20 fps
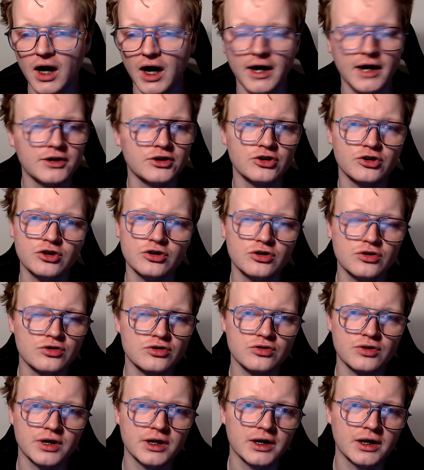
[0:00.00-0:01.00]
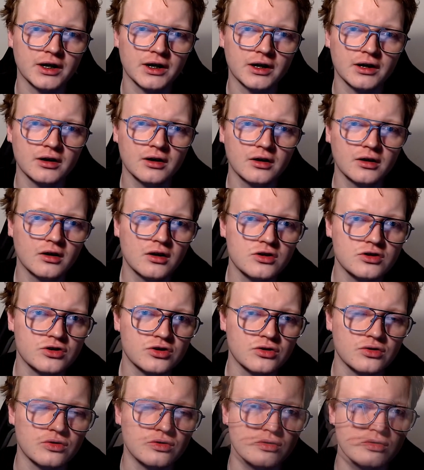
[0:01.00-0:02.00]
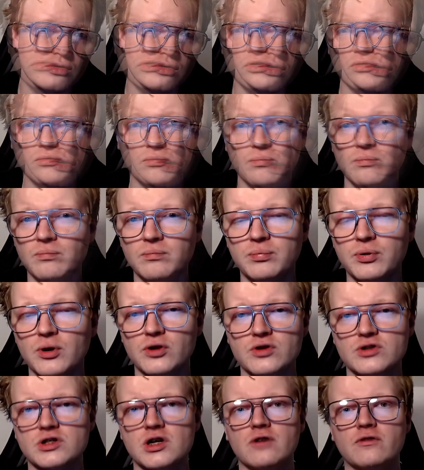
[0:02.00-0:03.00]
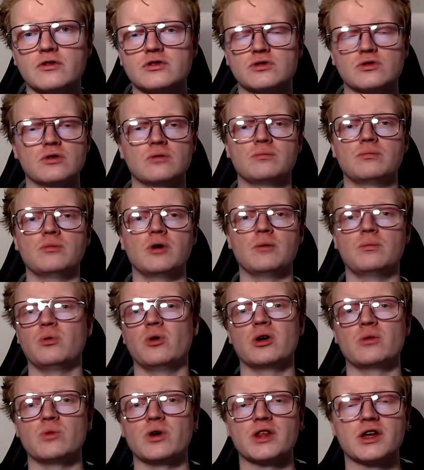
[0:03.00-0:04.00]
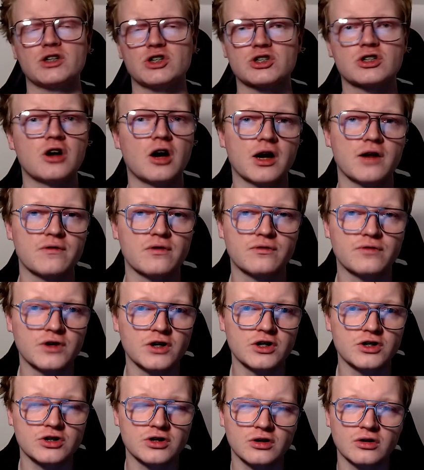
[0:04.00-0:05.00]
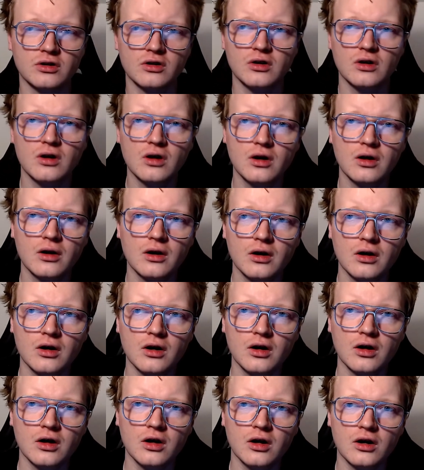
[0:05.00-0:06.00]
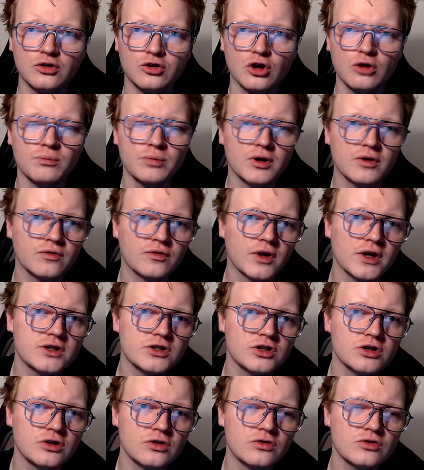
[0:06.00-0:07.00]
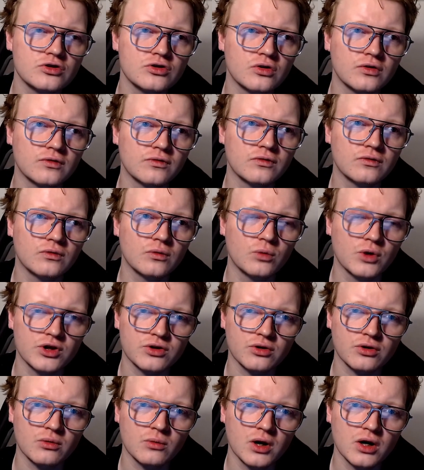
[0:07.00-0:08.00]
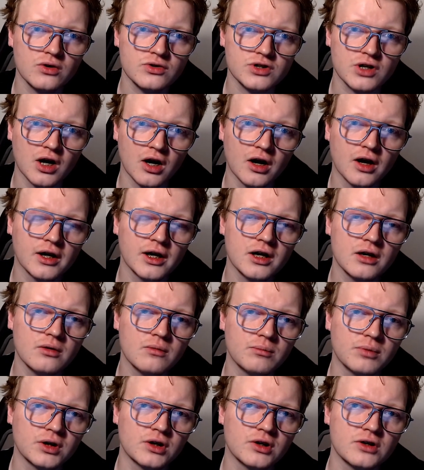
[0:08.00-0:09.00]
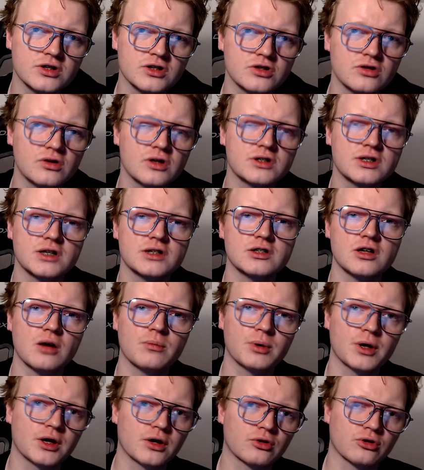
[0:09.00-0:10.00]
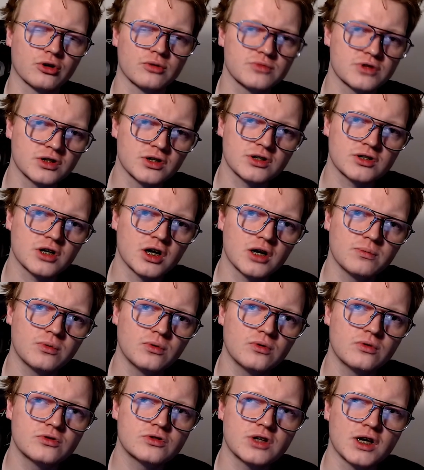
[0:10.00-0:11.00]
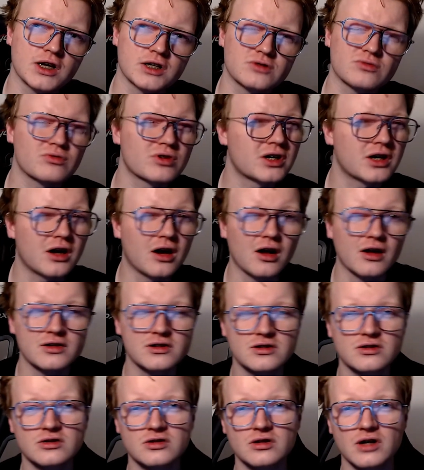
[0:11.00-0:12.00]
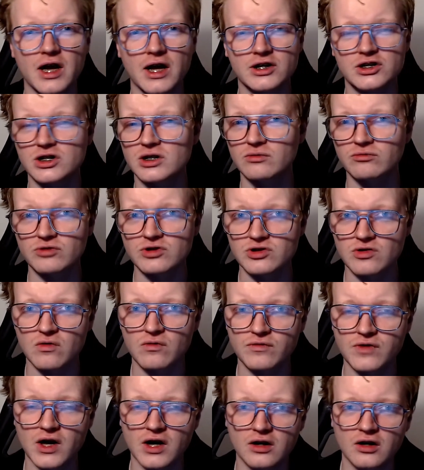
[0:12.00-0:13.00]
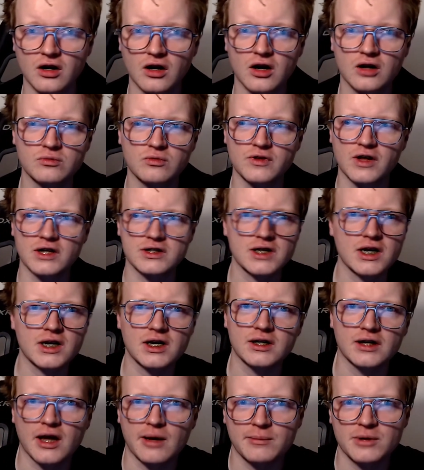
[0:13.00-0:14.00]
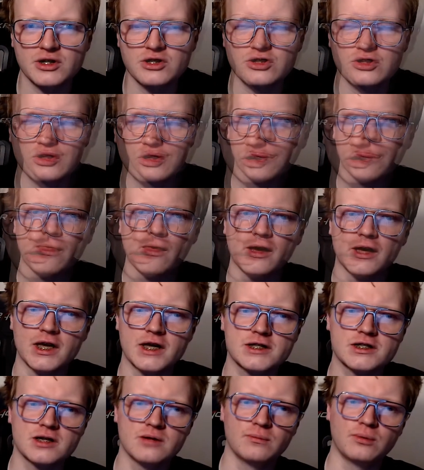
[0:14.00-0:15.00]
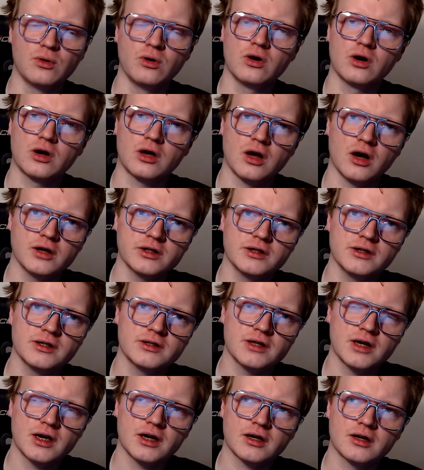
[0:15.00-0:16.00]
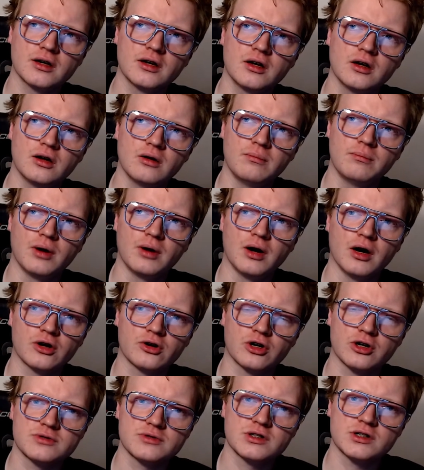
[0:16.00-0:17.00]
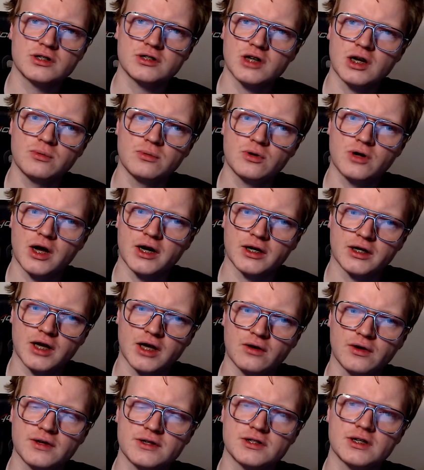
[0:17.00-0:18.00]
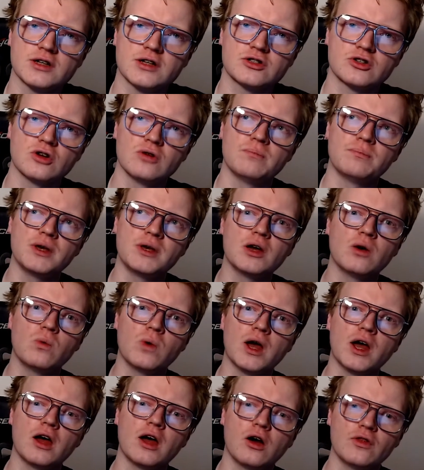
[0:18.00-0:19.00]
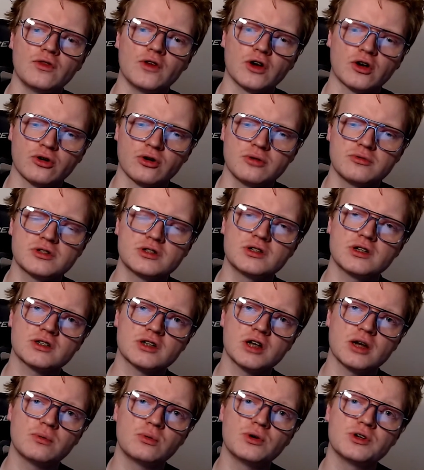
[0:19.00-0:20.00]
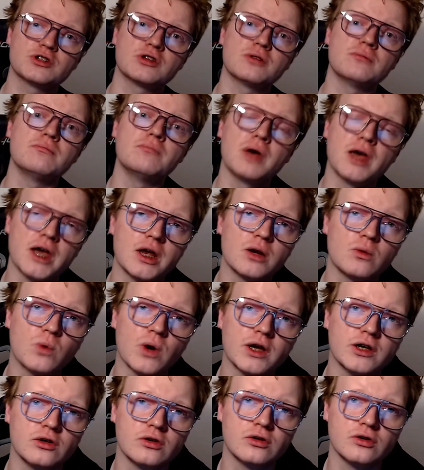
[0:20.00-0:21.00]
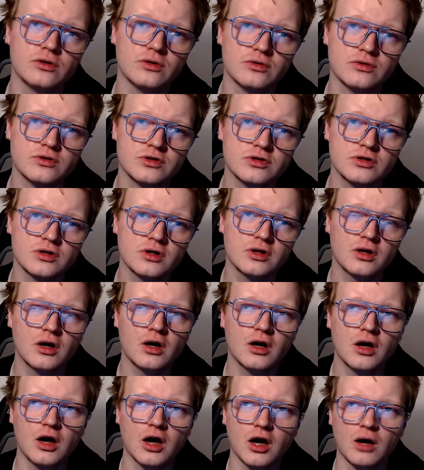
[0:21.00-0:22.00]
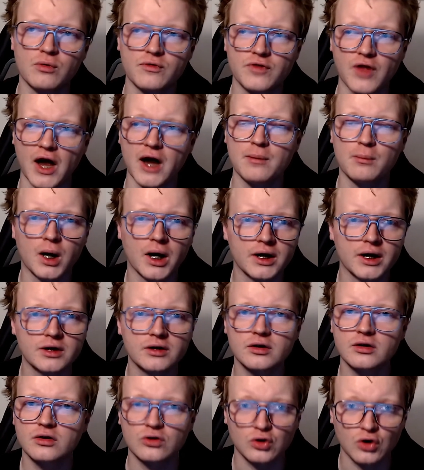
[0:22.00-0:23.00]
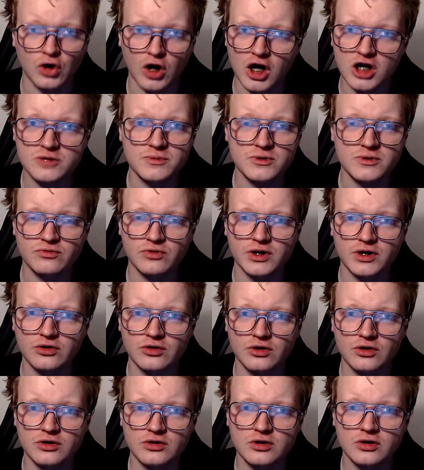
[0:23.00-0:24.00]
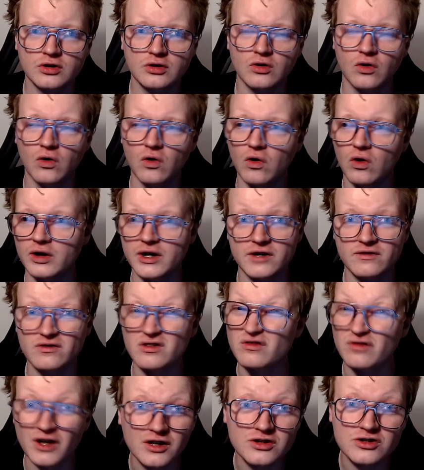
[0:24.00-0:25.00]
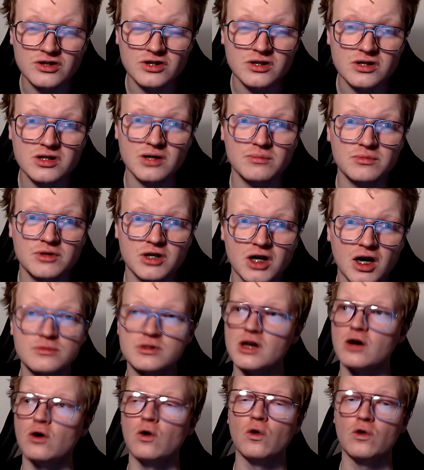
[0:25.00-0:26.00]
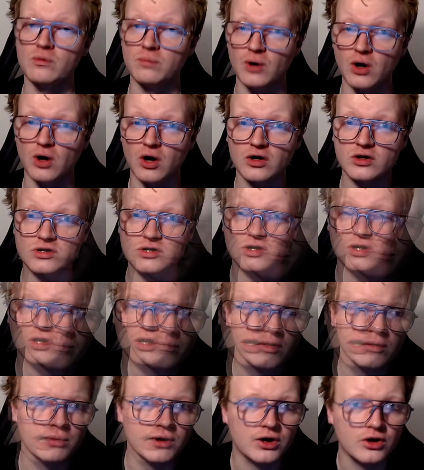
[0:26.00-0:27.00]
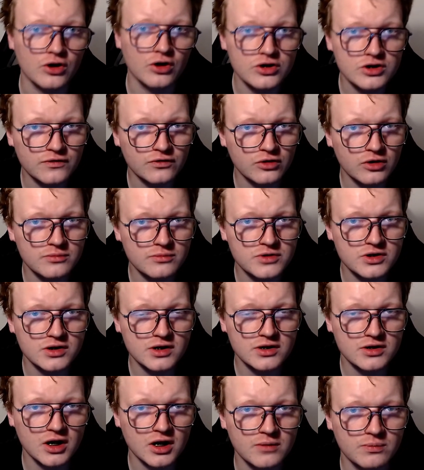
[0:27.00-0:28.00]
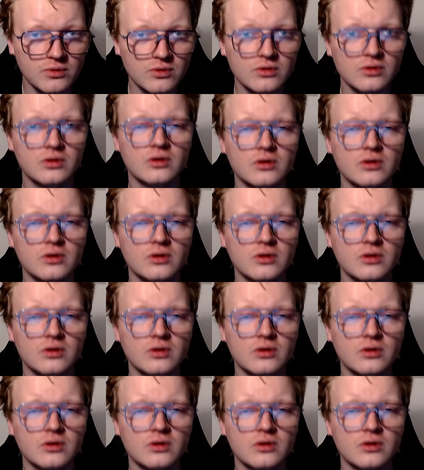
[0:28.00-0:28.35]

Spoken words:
then you can use your healing to put yourself up to a point where they just can't ever finish you. Don't be afraid to use your Withering Wails early, because as soon as they start playing Crimson Disciples, it's really hard to actually resolve that card without taking damage. It is an important card in the deck, but Crimson Disciple kind of counters it, so be aware that Crimson Disciple is the main way you lose. With that in mind, Grasp is really good, or even Vengeance sometimes, or the box. Because of Crimson Disciple,